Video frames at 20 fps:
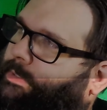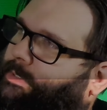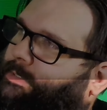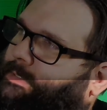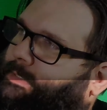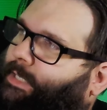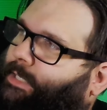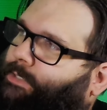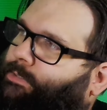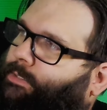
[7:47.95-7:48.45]
This
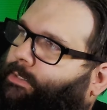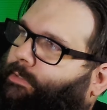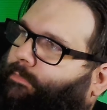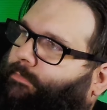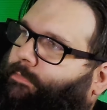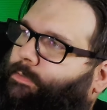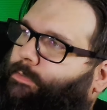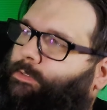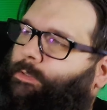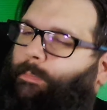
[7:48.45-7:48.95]
is actually the
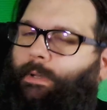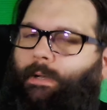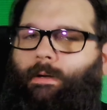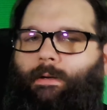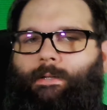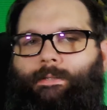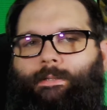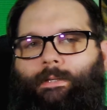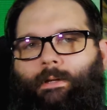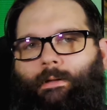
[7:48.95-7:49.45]
first
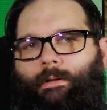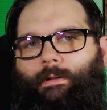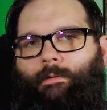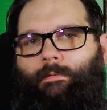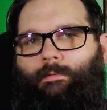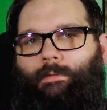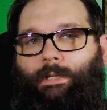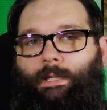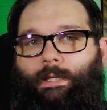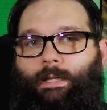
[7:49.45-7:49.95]
appearance
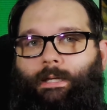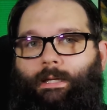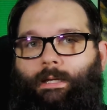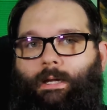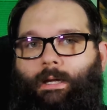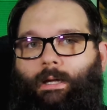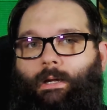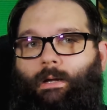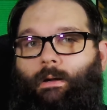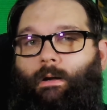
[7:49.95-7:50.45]
of the
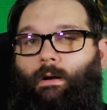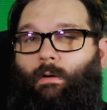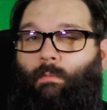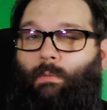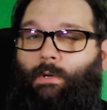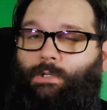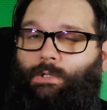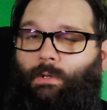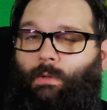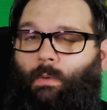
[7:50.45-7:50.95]

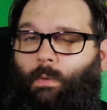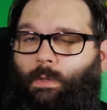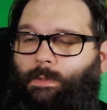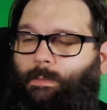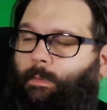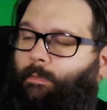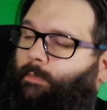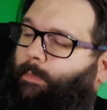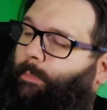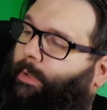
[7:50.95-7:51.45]
original
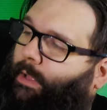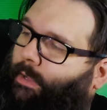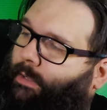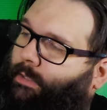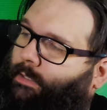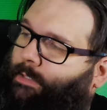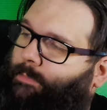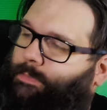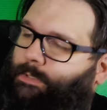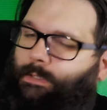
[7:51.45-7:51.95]
Horseman of
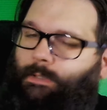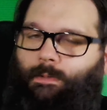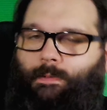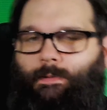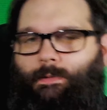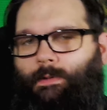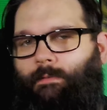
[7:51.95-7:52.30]
Apocalypse too.